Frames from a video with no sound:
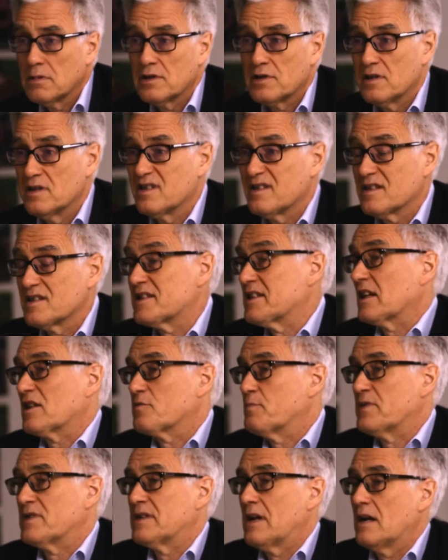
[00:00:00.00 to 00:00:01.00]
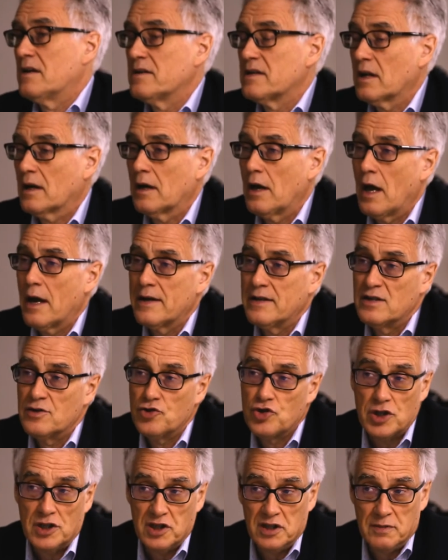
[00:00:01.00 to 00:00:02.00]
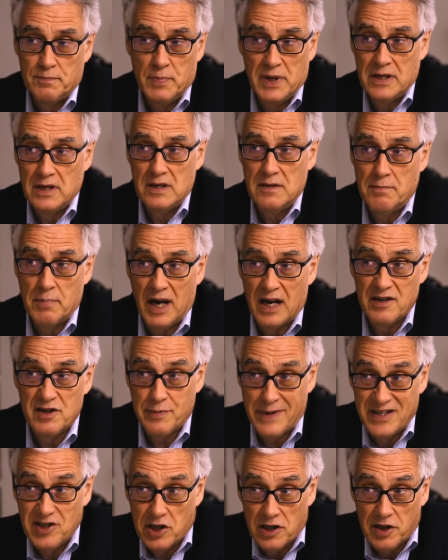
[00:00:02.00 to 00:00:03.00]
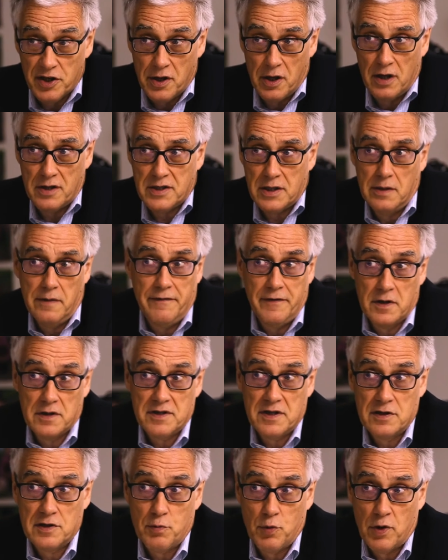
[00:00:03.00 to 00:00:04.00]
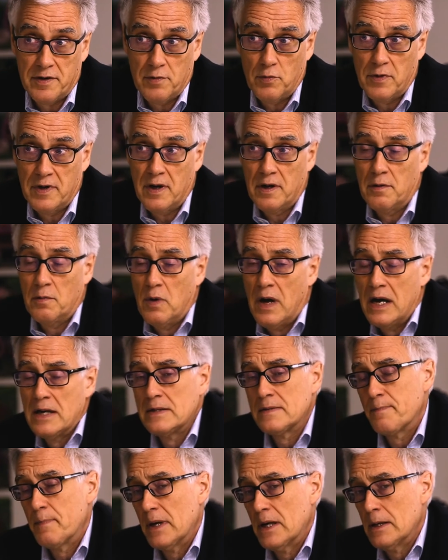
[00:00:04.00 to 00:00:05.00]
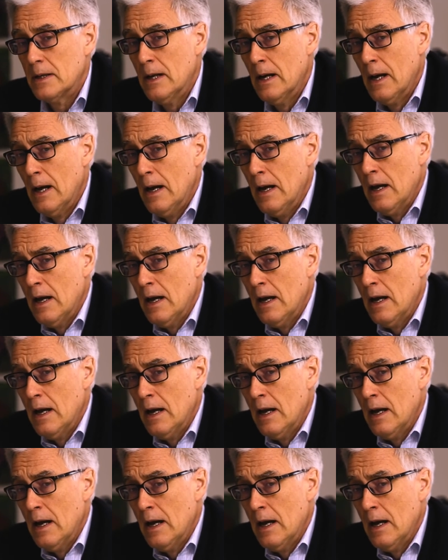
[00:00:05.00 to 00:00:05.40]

which is a 6% decline in GDP by 2030 versus what it would otherwise be.